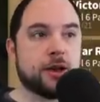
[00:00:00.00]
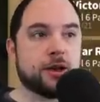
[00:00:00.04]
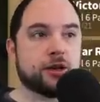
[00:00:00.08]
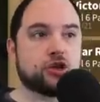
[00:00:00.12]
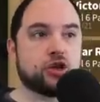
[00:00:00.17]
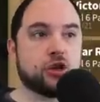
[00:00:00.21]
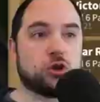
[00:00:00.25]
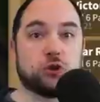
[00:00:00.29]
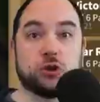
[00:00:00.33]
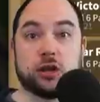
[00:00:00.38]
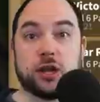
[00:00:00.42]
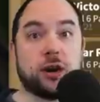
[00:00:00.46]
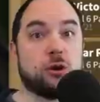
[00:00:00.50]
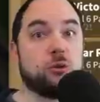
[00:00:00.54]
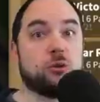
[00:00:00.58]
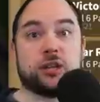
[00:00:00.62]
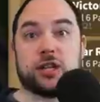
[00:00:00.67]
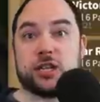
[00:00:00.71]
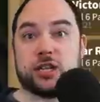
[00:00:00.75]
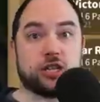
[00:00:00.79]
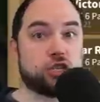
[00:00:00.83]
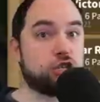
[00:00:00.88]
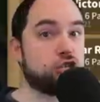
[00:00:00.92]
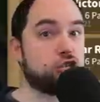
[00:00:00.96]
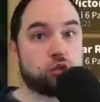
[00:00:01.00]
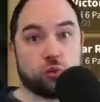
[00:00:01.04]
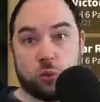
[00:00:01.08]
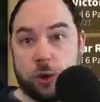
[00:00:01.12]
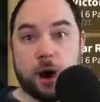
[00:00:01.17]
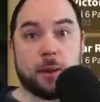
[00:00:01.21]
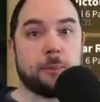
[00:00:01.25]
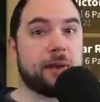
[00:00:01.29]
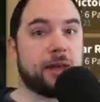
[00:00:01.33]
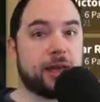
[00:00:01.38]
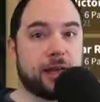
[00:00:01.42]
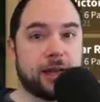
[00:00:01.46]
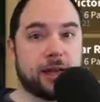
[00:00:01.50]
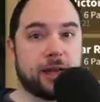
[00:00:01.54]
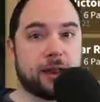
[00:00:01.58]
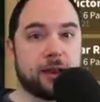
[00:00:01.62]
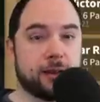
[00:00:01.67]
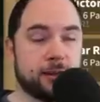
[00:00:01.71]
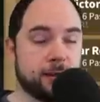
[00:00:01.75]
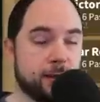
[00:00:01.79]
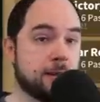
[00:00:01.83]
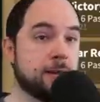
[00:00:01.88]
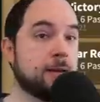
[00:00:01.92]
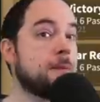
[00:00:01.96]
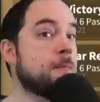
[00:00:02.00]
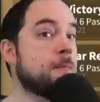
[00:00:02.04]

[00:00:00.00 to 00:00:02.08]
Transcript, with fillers: So they're literally just swapping in